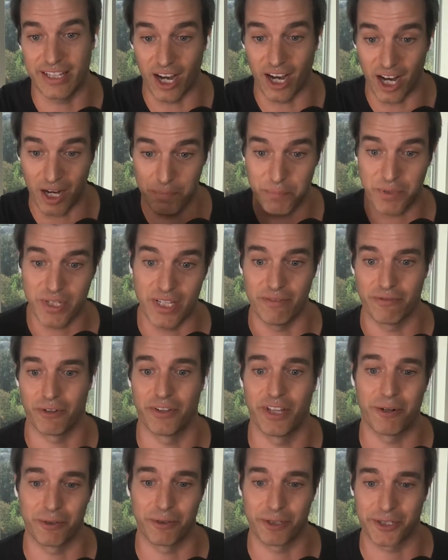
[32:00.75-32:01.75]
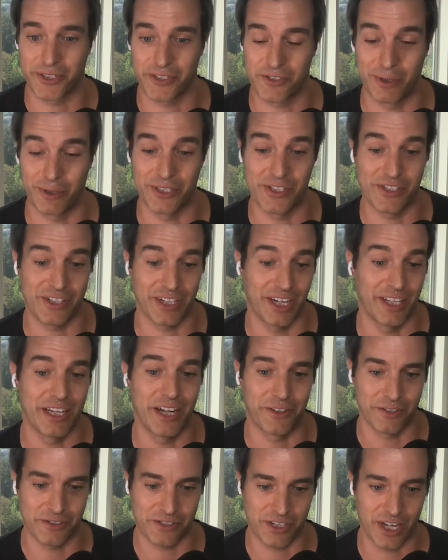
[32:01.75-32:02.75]
and the upheaval that we're experiencing on
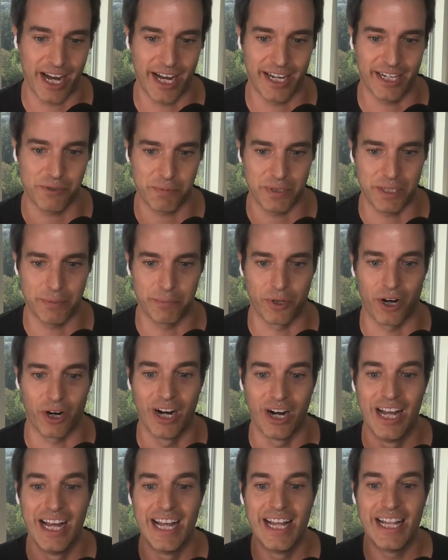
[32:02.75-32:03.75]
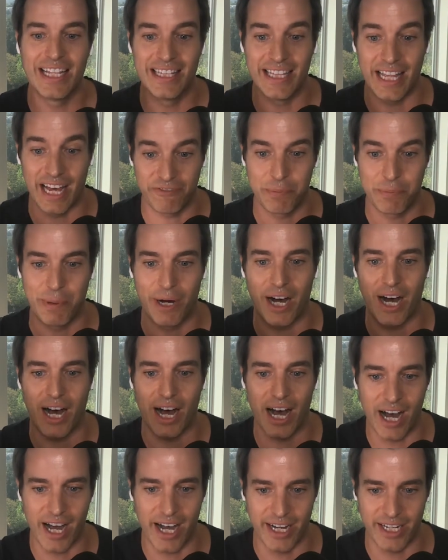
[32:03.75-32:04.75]
the other side as people are left
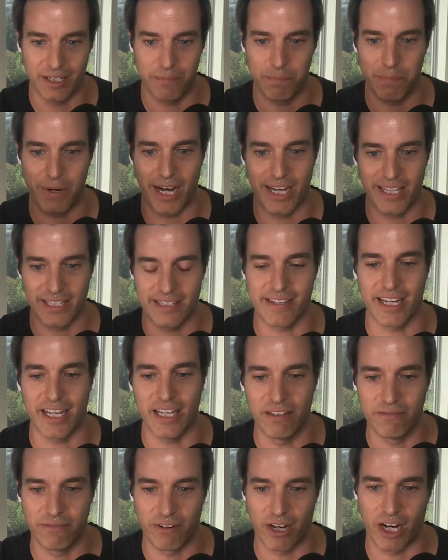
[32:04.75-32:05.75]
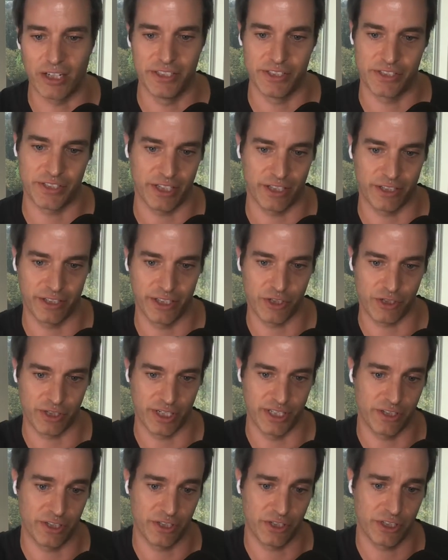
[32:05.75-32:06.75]
behind by these involuntary
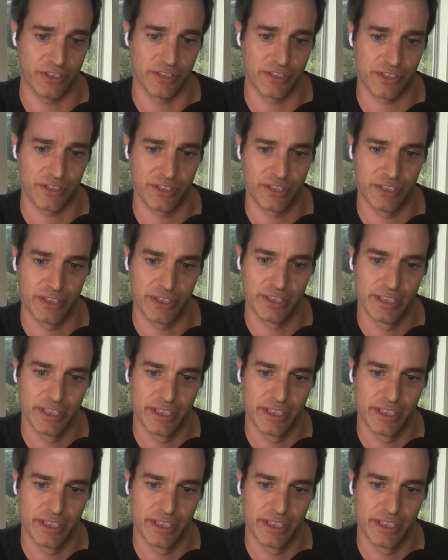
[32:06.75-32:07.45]
transitions?